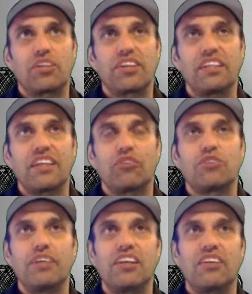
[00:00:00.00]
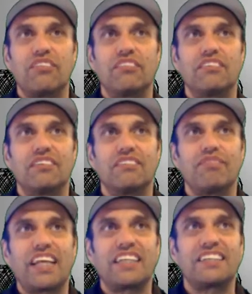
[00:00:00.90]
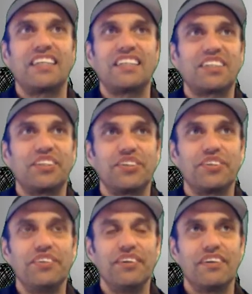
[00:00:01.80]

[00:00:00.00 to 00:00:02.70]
think that would make sense to do.